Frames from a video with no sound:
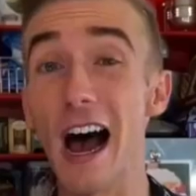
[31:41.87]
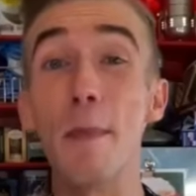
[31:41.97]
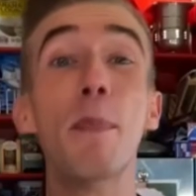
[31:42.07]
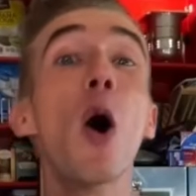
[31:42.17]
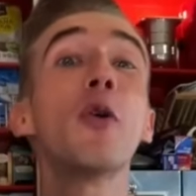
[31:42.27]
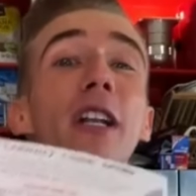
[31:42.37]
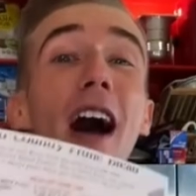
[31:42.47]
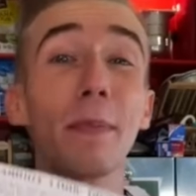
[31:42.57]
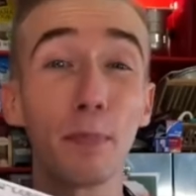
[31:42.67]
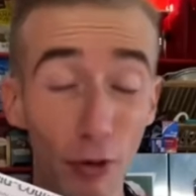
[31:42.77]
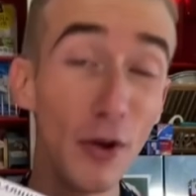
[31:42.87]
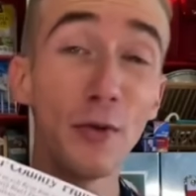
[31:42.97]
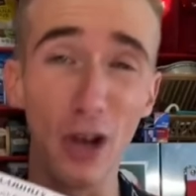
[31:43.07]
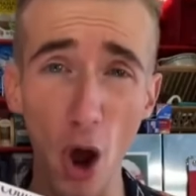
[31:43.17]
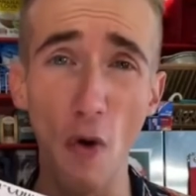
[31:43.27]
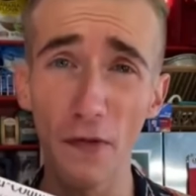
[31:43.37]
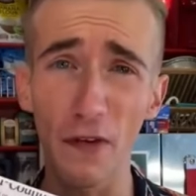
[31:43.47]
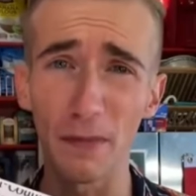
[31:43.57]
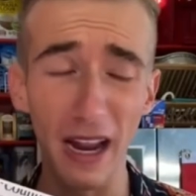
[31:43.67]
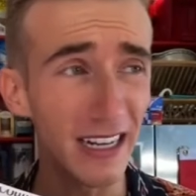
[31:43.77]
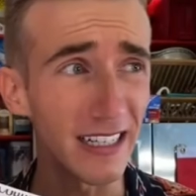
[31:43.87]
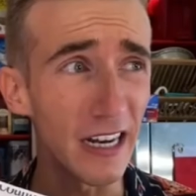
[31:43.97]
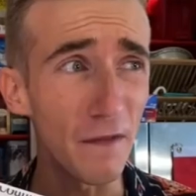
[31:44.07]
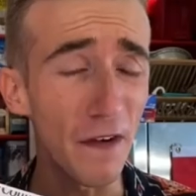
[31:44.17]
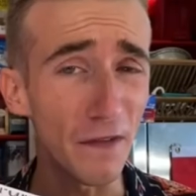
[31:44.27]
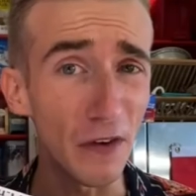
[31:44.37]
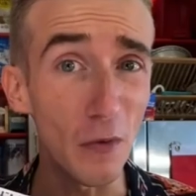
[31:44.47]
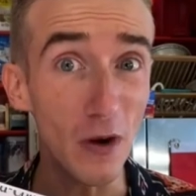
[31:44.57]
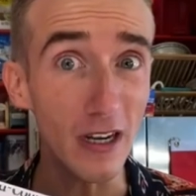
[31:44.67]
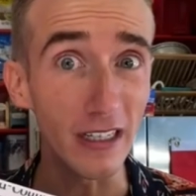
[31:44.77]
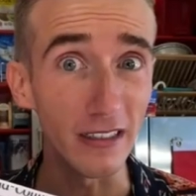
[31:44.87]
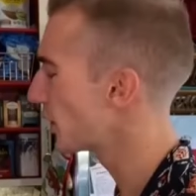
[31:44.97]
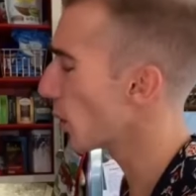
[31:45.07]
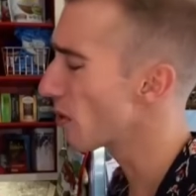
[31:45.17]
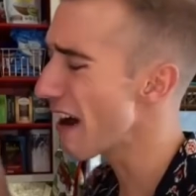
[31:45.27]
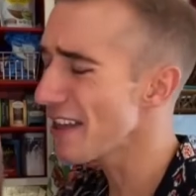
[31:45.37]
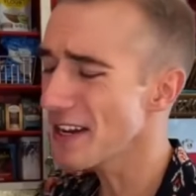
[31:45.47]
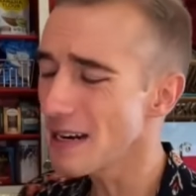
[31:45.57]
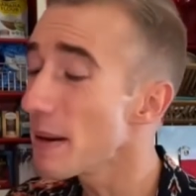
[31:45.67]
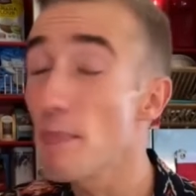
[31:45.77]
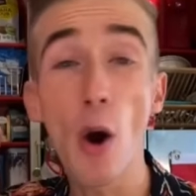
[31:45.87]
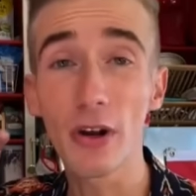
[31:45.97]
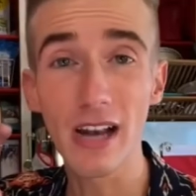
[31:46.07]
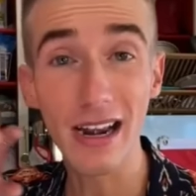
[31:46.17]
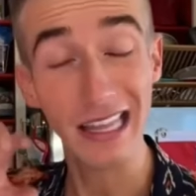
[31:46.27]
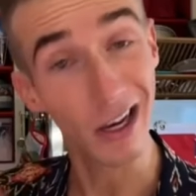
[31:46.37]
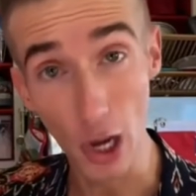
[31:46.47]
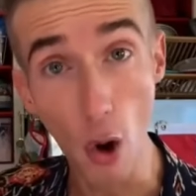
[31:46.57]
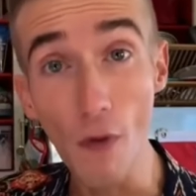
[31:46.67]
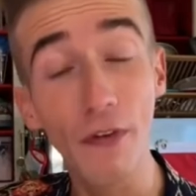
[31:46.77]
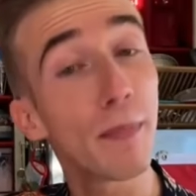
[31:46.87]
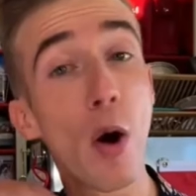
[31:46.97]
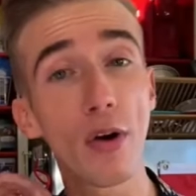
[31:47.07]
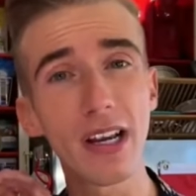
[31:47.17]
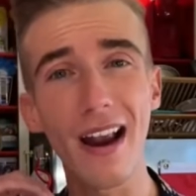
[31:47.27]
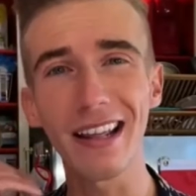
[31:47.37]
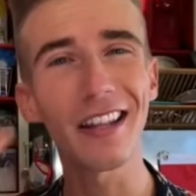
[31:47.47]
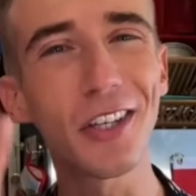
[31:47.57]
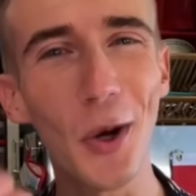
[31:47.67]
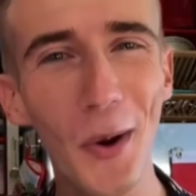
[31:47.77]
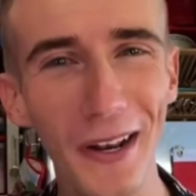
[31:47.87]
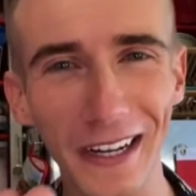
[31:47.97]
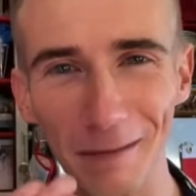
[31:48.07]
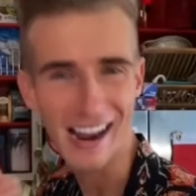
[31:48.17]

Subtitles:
A polka dot prune loaf from 1951. So we're either going to be polka dotting the loaf or polka dotting the toilet.